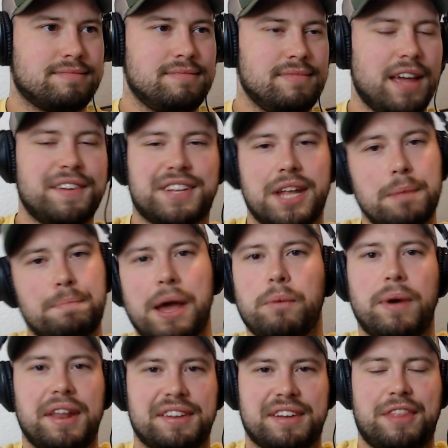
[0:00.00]
If Stipe
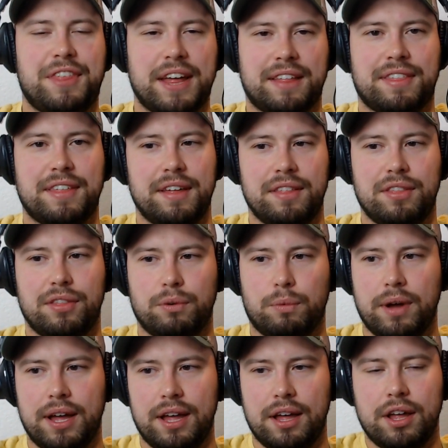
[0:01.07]
wins, I think that the
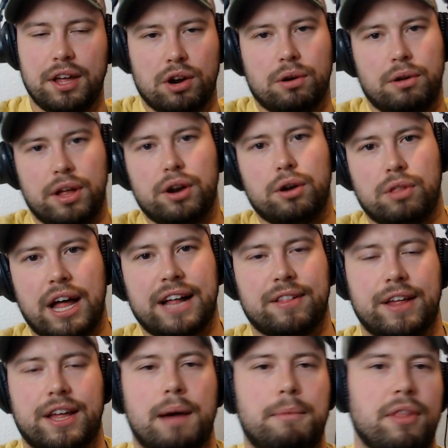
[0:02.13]
way it'll likely
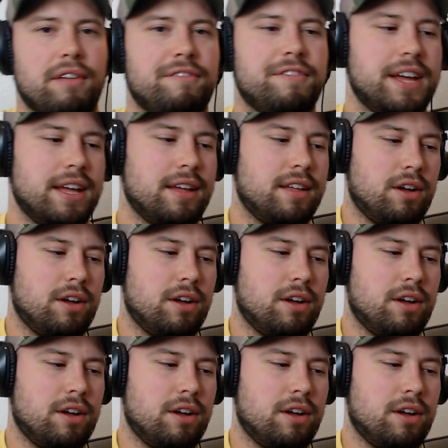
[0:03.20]
come on the feet.